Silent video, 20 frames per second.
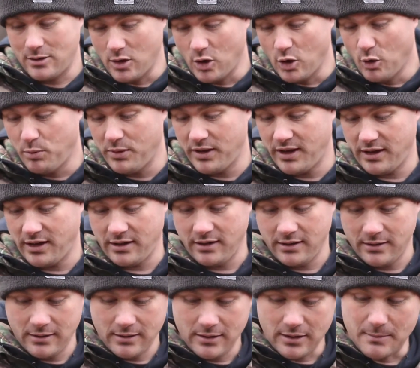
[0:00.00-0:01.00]
opening
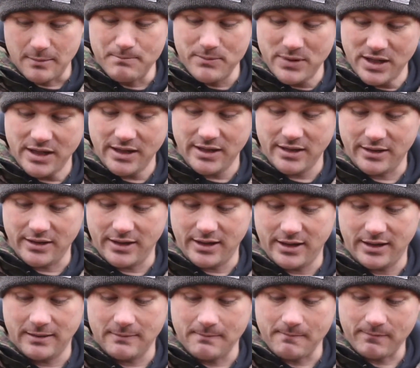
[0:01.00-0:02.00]

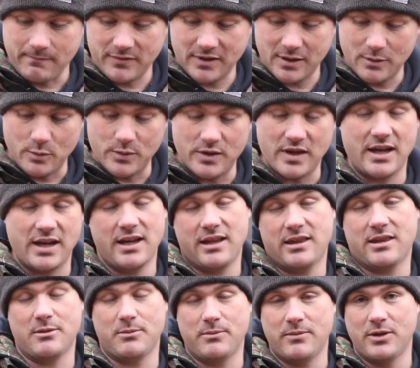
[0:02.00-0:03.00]
immediately when they
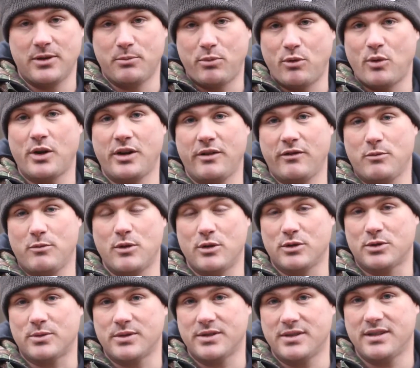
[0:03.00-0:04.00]
hit the point of the
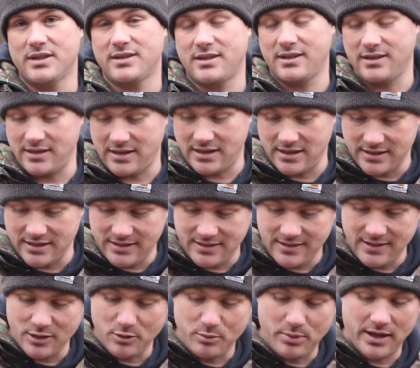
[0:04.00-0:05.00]
most resistance, and it
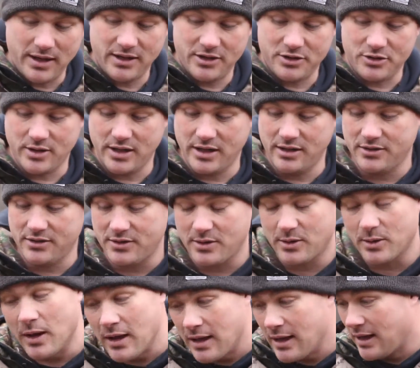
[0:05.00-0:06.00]
still penetrated.
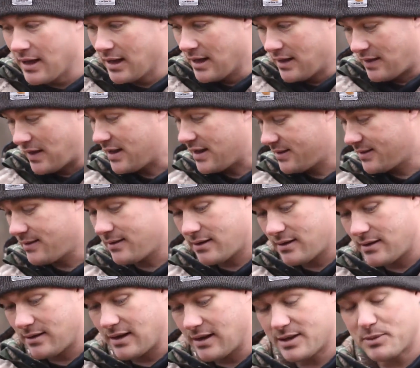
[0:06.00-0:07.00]
So
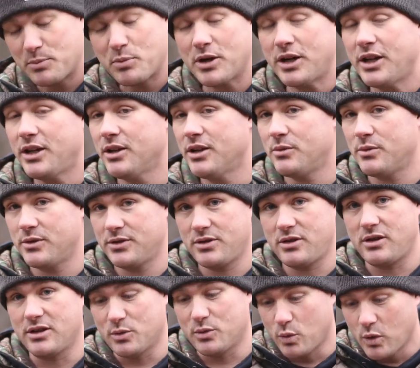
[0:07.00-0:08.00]
that's pretty good
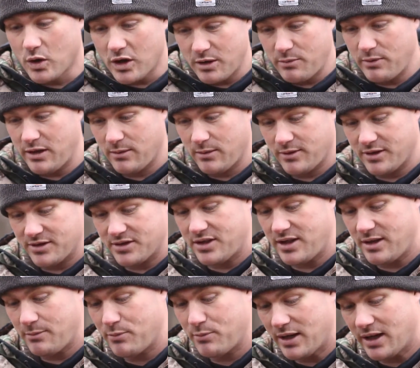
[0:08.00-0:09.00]
results. We're going to be able to
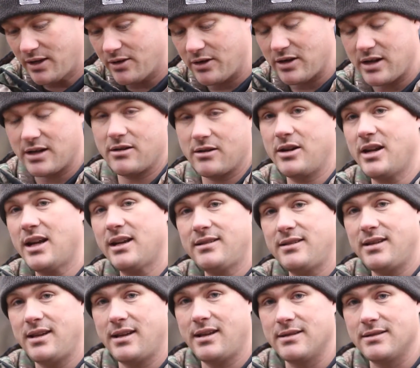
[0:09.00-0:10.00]
see better on our
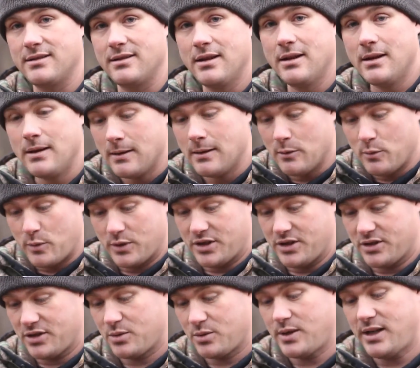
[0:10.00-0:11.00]
next test,
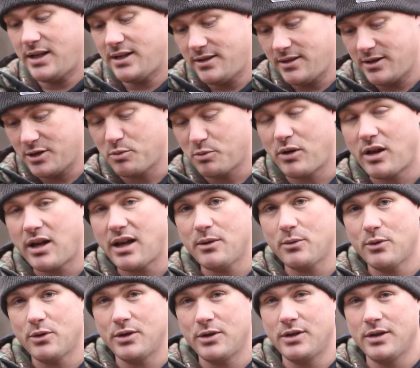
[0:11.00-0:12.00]
which is 3/8 inch
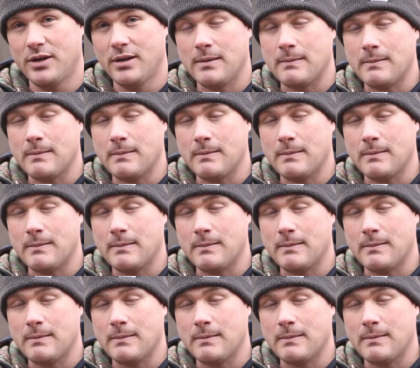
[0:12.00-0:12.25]
plywood,